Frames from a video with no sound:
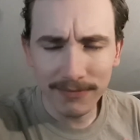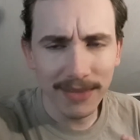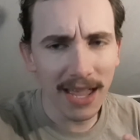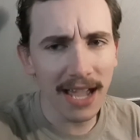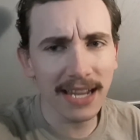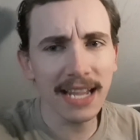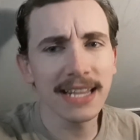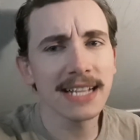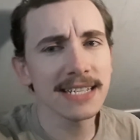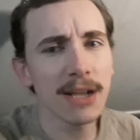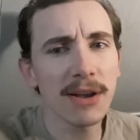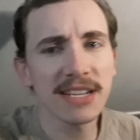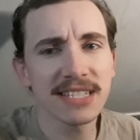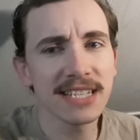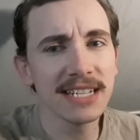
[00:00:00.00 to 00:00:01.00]
Again, that's how
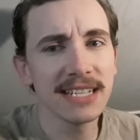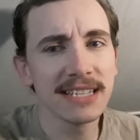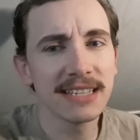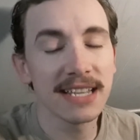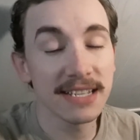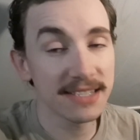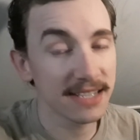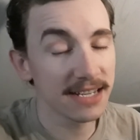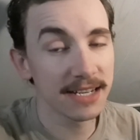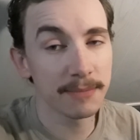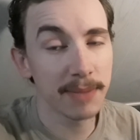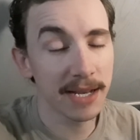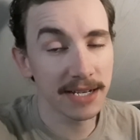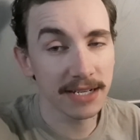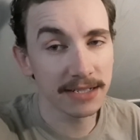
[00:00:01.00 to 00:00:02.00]
I see this
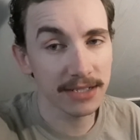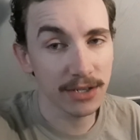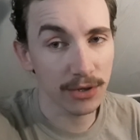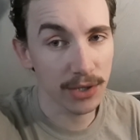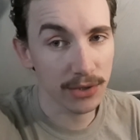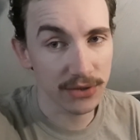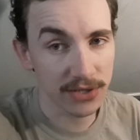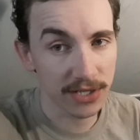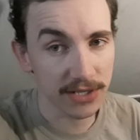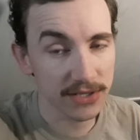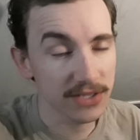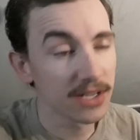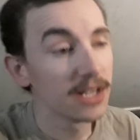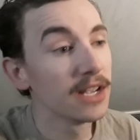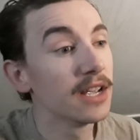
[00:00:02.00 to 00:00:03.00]
independent Courier Six.